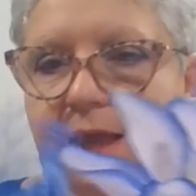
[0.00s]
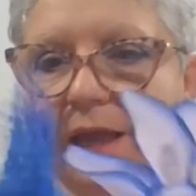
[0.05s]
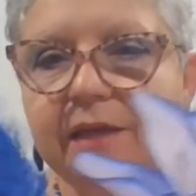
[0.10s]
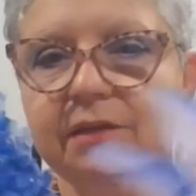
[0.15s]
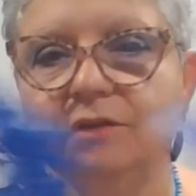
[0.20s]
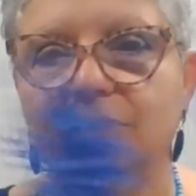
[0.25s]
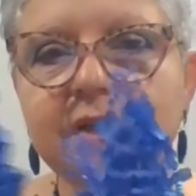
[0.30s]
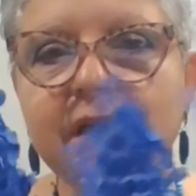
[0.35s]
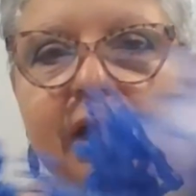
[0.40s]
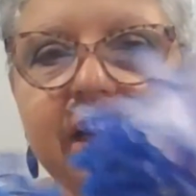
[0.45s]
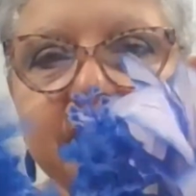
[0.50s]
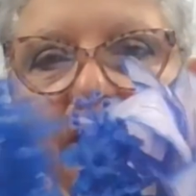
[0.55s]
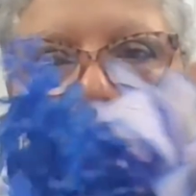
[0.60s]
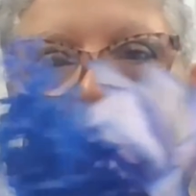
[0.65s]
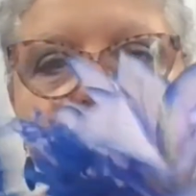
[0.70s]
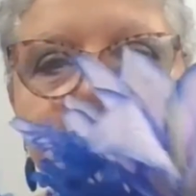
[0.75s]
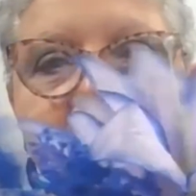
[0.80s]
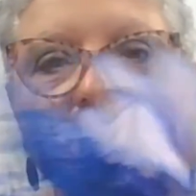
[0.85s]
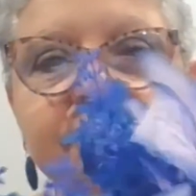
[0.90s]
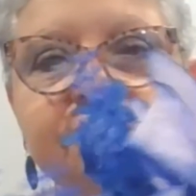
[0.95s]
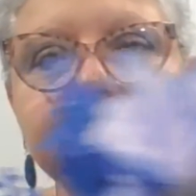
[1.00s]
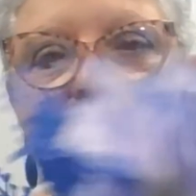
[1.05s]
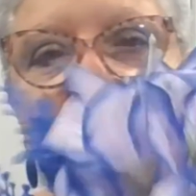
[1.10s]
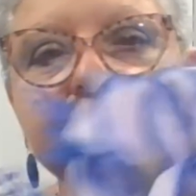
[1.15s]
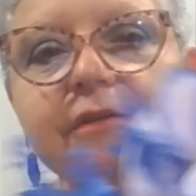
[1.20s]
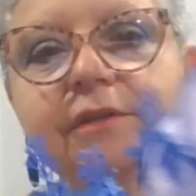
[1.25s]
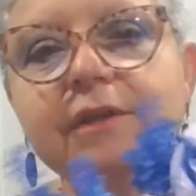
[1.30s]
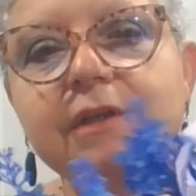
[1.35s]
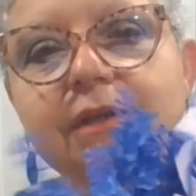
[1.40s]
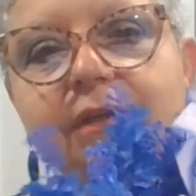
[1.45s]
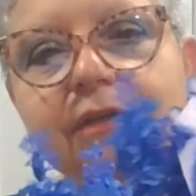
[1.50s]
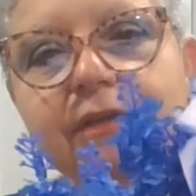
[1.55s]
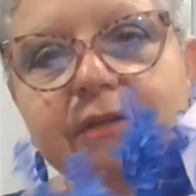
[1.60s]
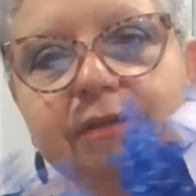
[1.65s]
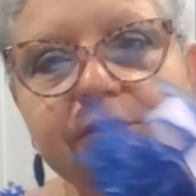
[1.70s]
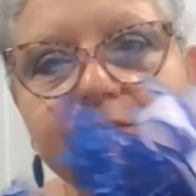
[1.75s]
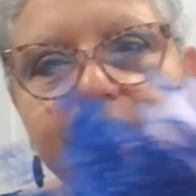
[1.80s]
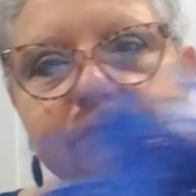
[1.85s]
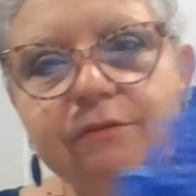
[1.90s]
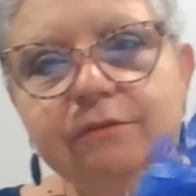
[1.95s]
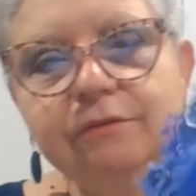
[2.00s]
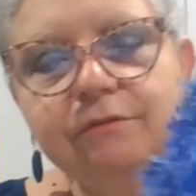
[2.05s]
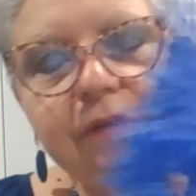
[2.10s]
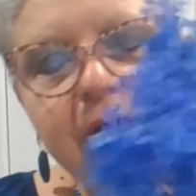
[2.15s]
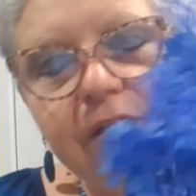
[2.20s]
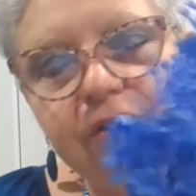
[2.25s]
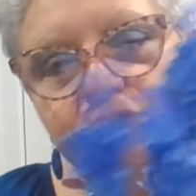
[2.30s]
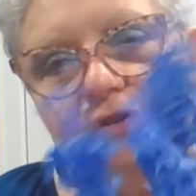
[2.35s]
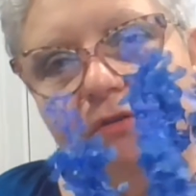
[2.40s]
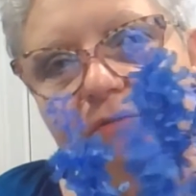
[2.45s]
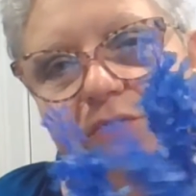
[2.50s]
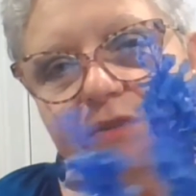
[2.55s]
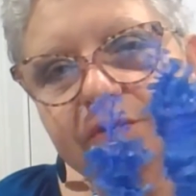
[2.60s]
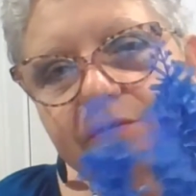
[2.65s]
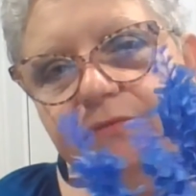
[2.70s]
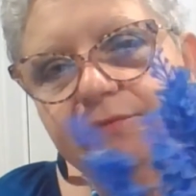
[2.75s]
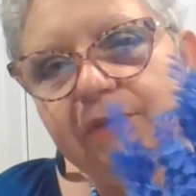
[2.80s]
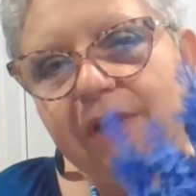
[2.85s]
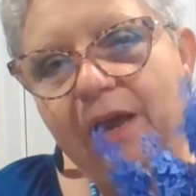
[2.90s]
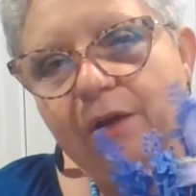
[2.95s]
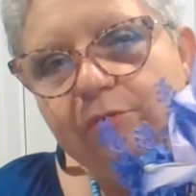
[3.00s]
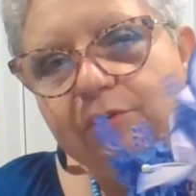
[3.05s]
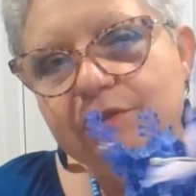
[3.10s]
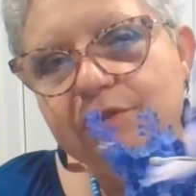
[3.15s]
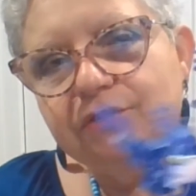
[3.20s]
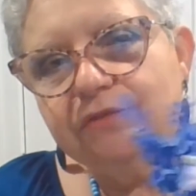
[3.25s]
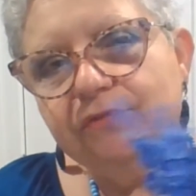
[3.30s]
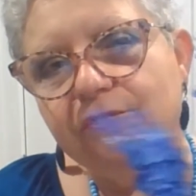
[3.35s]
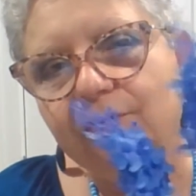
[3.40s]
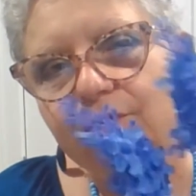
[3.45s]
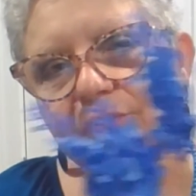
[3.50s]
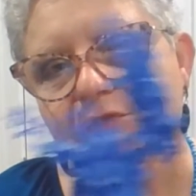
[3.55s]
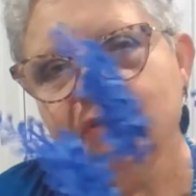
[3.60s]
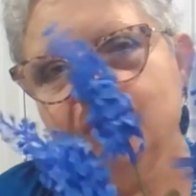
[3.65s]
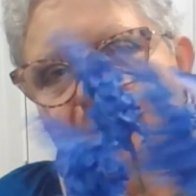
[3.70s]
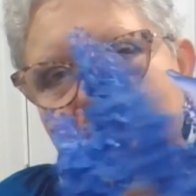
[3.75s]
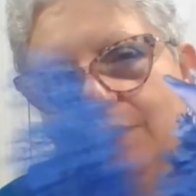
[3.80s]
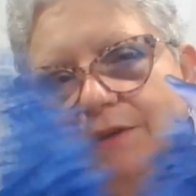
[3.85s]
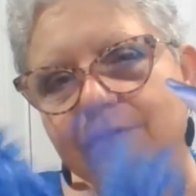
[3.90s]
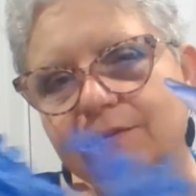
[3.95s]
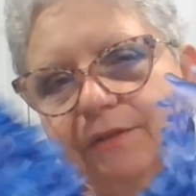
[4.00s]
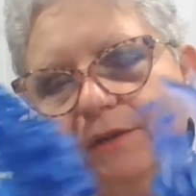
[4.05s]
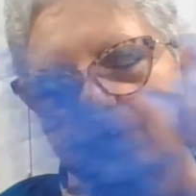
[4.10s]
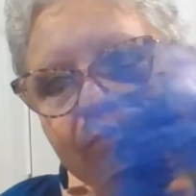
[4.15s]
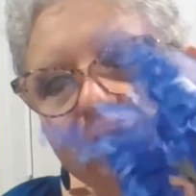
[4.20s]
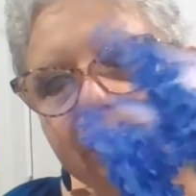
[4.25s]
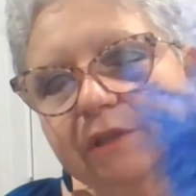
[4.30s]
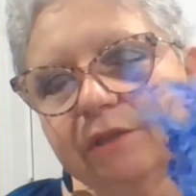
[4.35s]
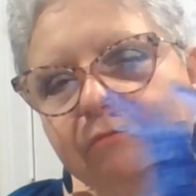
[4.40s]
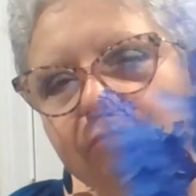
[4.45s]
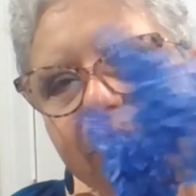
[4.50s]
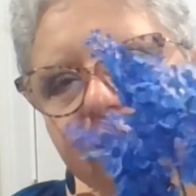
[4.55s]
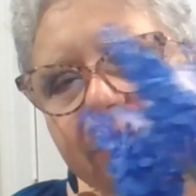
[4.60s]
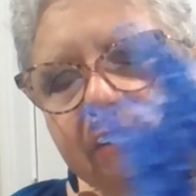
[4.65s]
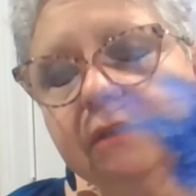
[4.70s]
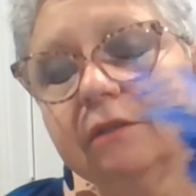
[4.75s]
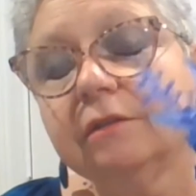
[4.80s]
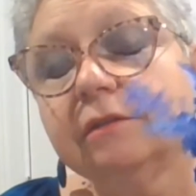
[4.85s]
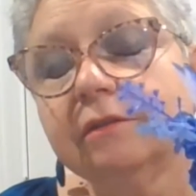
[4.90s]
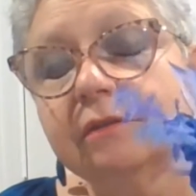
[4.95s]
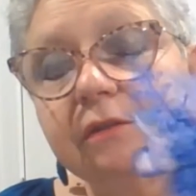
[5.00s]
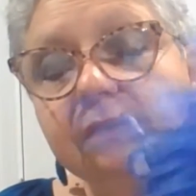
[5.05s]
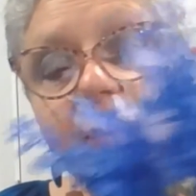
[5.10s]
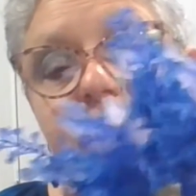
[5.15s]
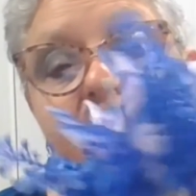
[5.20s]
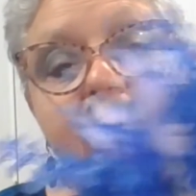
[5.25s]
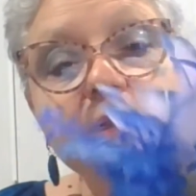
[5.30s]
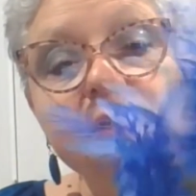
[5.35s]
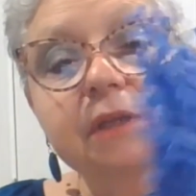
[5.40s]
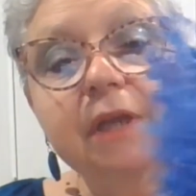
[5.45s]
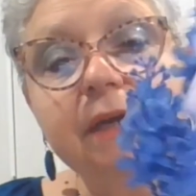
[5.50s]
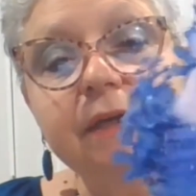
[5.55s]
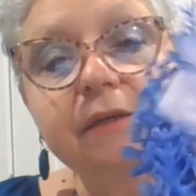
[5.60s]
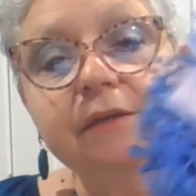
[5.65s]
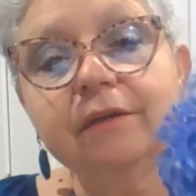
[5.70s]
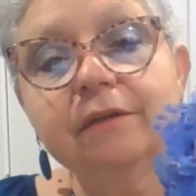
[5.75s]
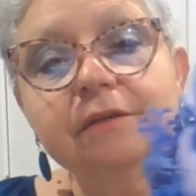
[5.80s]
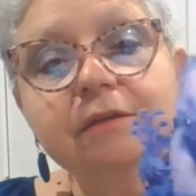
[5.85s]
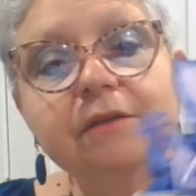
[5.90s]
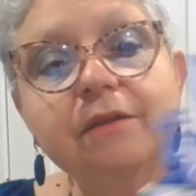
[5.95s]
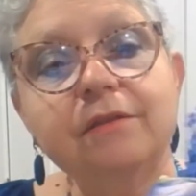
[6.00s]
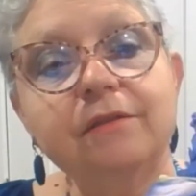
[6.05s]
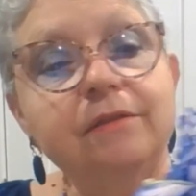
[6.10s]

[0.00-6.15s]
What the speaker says: and lilacs. So I chose the flowers first because I really like